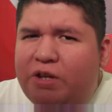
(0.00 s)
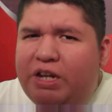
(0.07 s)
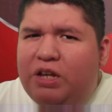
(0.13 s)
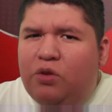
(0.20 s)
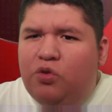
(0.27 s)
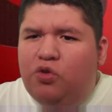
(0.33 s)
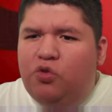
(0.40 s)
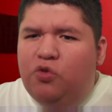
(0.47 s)

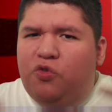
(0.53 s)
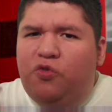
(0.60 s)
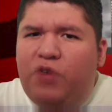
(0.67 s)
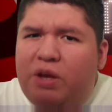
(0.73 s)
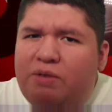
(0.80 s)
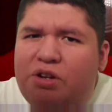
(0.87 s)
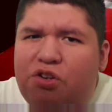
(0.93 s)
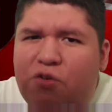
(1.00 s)
videos, to
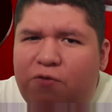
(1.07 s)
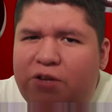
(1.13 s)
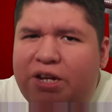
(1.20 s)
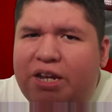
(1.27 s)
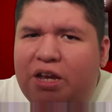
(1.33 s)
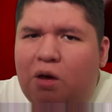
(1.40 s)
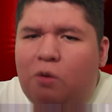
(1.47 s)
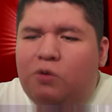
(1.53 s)
favorite your
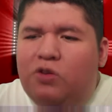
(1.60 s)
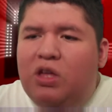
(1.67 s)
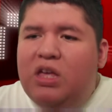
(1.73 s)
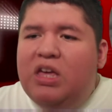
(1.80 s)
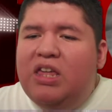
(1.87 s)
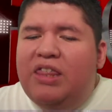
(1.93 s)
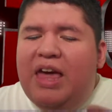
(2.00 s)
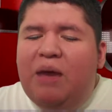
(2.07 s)
videos.
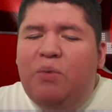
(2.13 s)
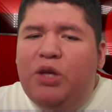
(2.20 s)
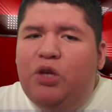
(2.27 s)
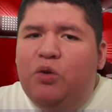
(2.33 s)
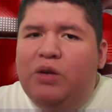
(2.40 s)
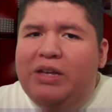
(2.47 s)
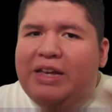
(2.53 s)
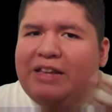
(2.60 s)
That way
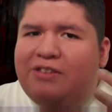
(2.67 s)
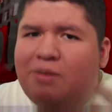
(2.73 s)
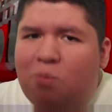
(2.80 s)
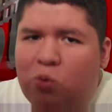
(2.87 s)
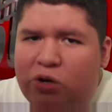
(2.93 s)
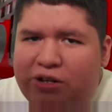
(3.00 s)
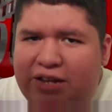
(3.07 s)
you can get some more